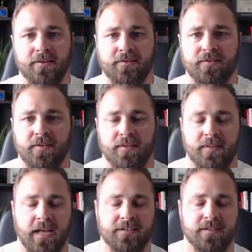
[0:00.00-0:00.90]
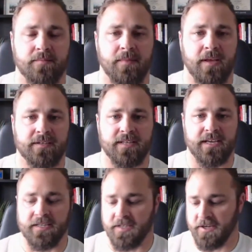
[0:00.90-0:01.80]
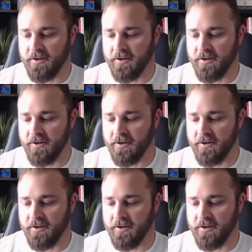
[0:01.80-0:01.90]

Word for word: is that's the next thing is that